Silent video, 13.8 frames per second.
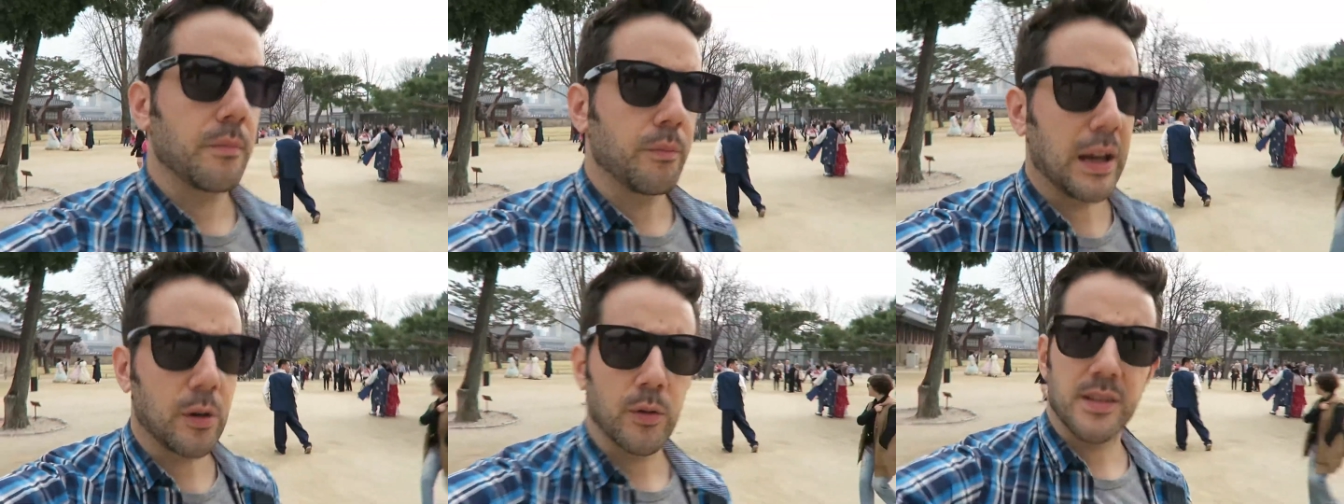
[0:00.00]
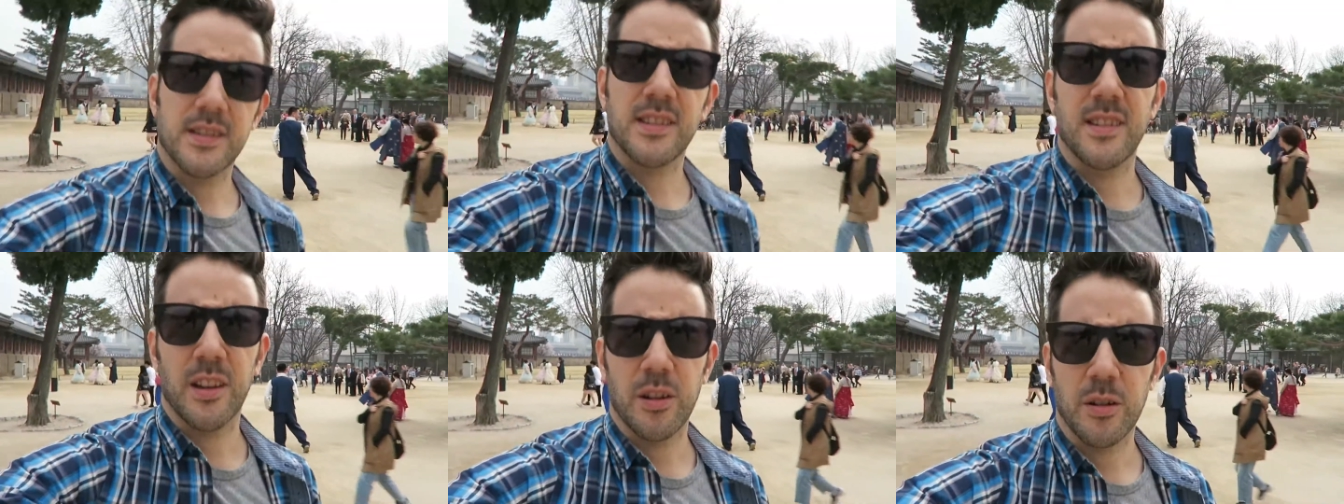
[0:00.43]
banquets
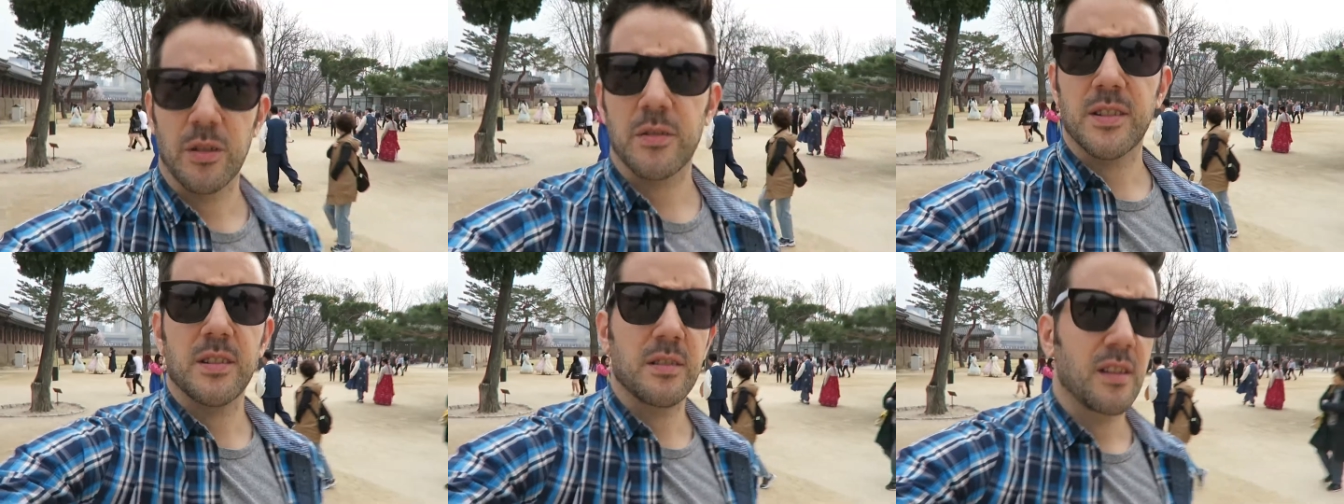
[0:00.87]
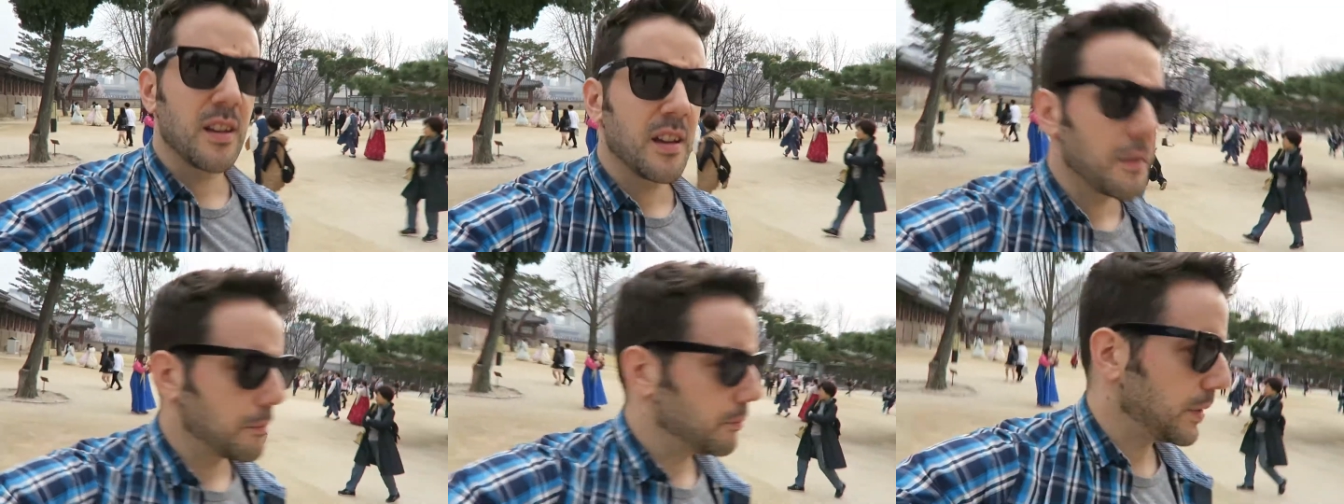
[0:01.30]
and dinners and
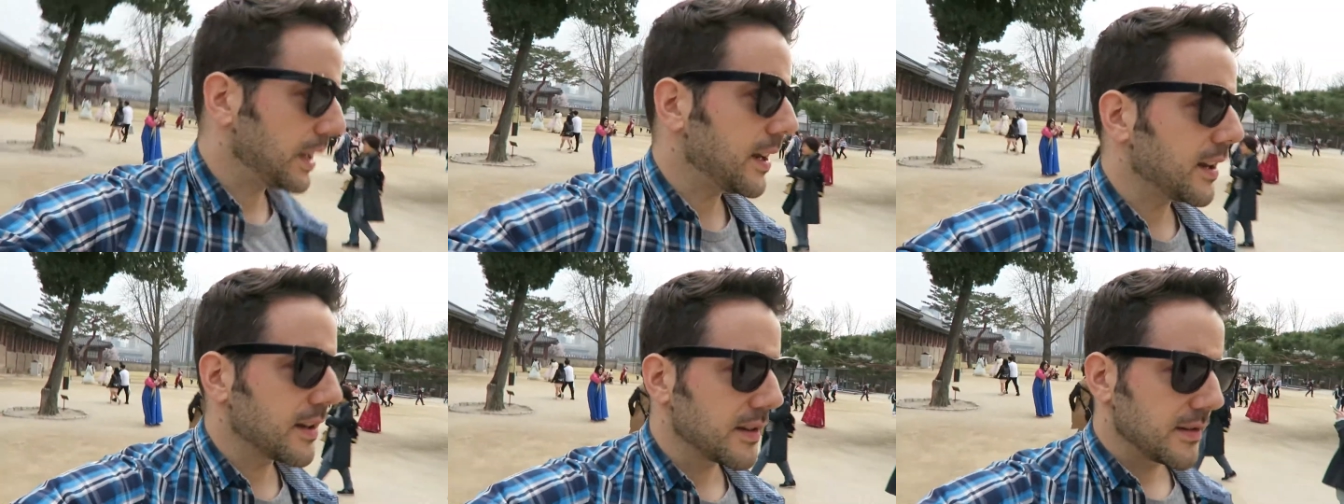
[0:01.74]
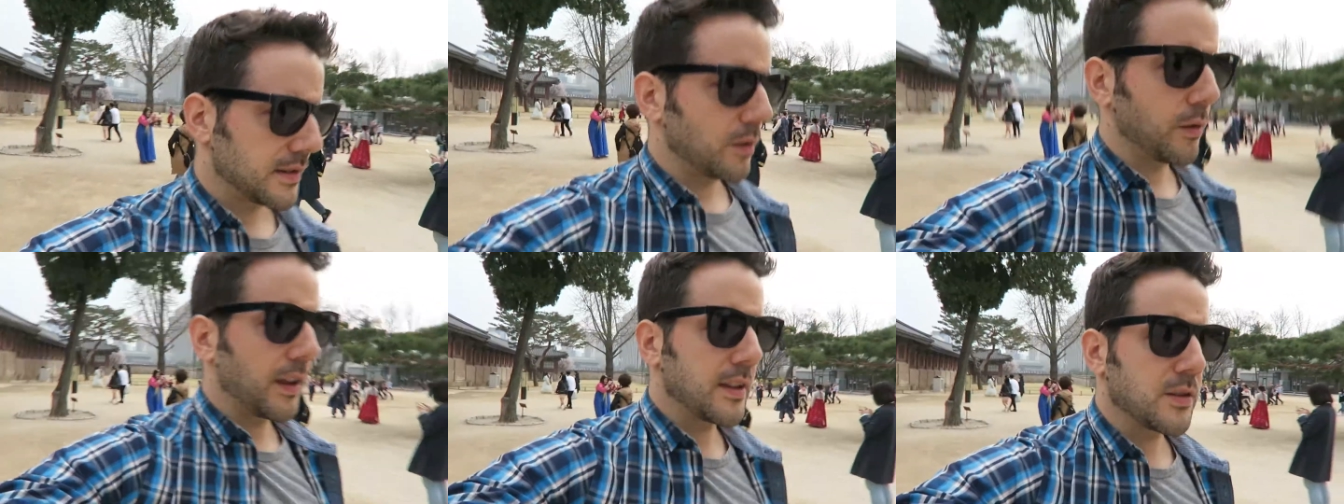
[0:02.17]
meetings
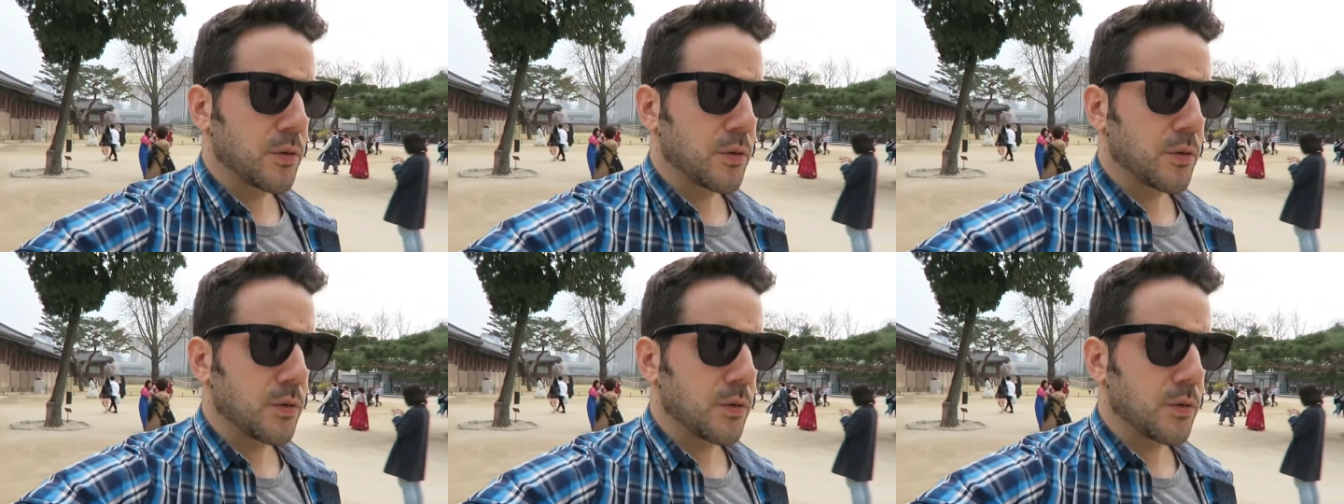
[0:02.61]
and all that